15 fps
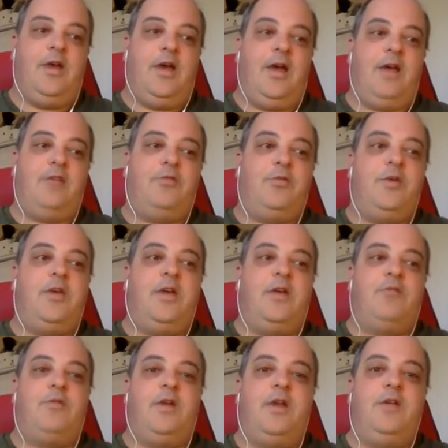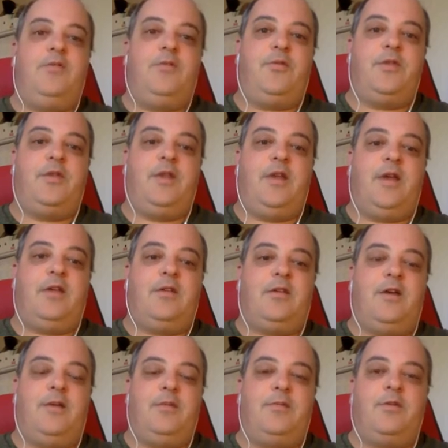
as we get ready for the next time?